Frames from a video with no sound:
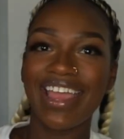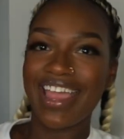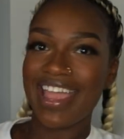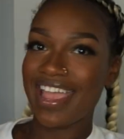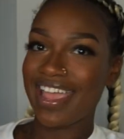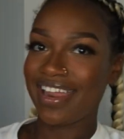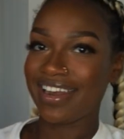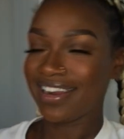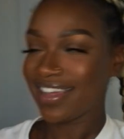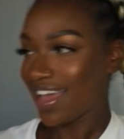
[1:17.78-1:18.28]

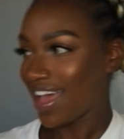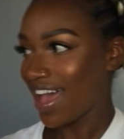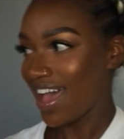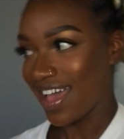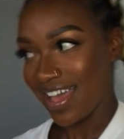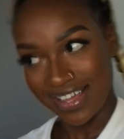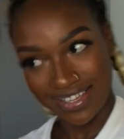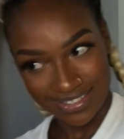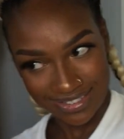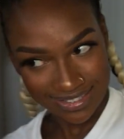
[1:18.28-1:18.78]
and
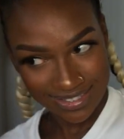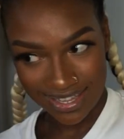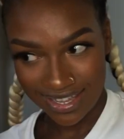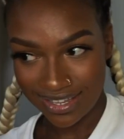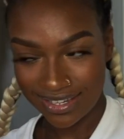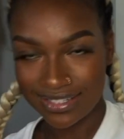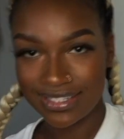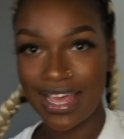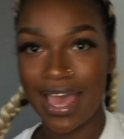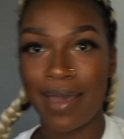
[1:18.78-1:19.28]
Kai
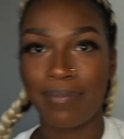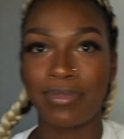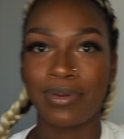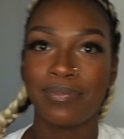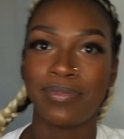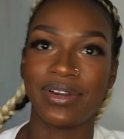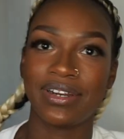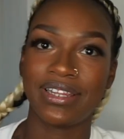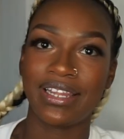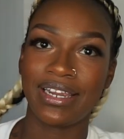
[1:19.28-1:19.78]
says happy
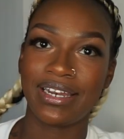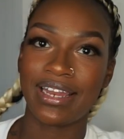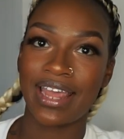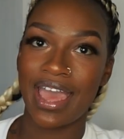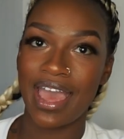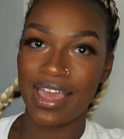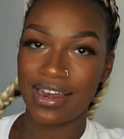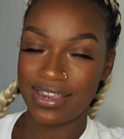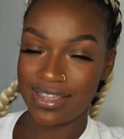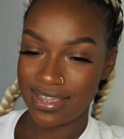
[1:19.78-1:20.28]
birthday
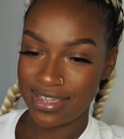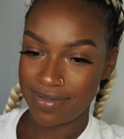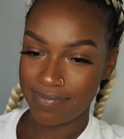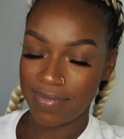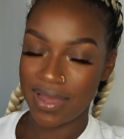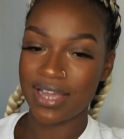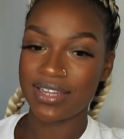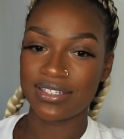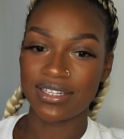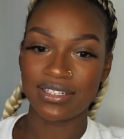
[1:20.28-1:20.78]
daddy.
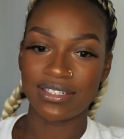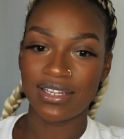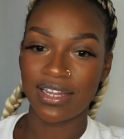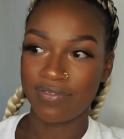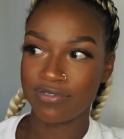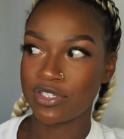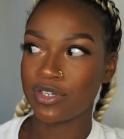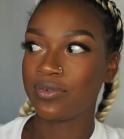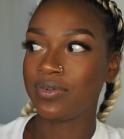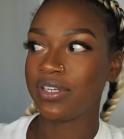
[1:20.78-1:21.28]
Mine says
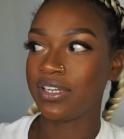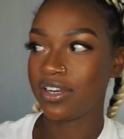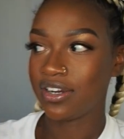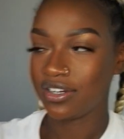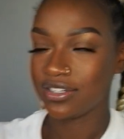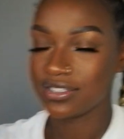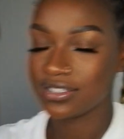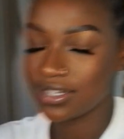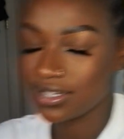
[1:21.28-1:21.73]
love Tony, hers